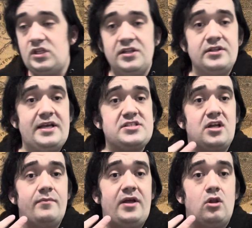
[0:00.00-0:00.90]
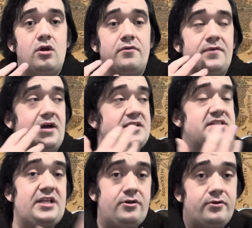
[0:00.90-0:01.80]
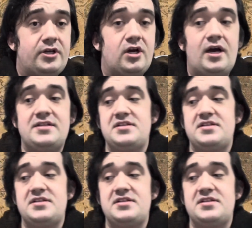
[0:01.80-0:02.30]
there's going to be a lot of scenery guides, there's